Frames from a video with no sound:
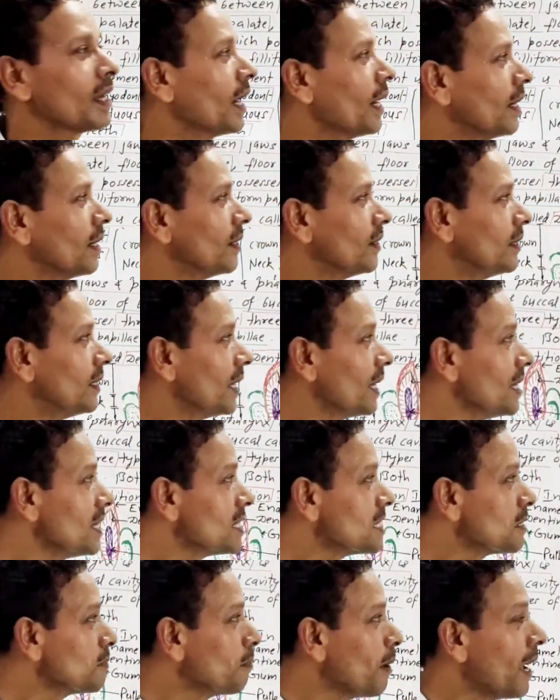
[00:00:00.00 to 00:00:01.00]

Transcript: And this